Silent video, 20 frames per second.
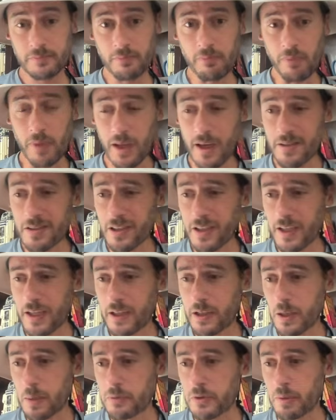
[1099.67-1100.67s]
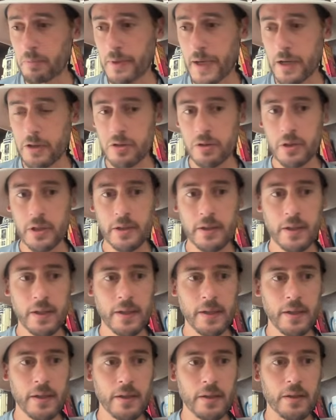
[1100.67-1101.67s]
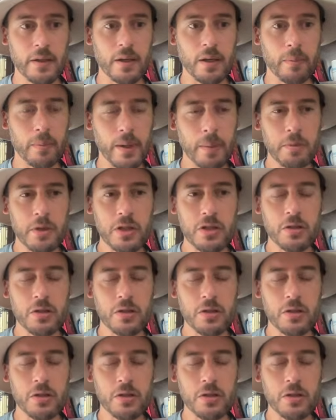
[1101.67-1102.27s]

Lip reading: as it kind of comes up naturally. But I'm going